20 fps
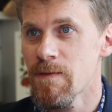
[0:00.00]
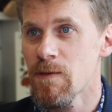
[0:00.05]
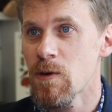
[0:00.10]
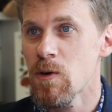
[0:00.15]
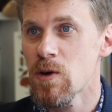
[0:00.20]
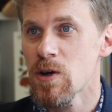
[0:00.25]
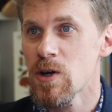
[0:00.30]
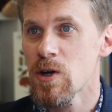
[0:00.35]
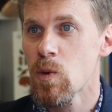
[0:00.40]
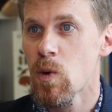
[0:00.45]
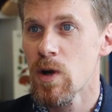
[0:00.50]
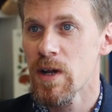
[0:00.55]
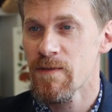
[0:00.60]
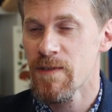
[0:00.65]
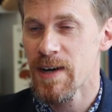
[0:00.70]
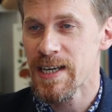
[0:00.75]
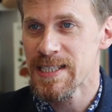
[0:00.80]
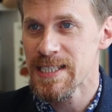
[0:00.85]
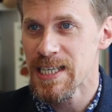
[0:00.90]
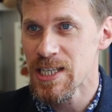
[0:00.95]
for
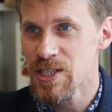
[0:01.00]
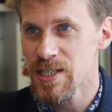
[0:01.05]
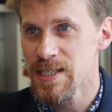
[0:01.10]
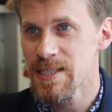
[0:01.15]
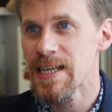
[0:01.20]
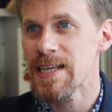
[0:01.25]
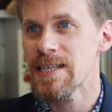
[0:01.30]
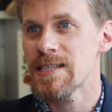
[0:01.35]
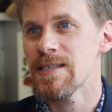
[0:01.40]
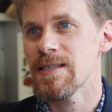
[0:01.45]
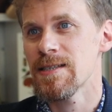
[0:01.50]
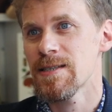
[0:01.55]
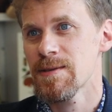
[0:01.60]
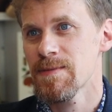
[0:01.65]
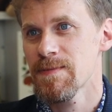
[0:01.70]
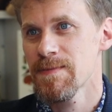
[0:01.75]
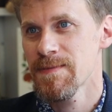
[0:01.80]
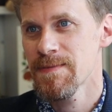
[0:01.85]
qualified teacher status.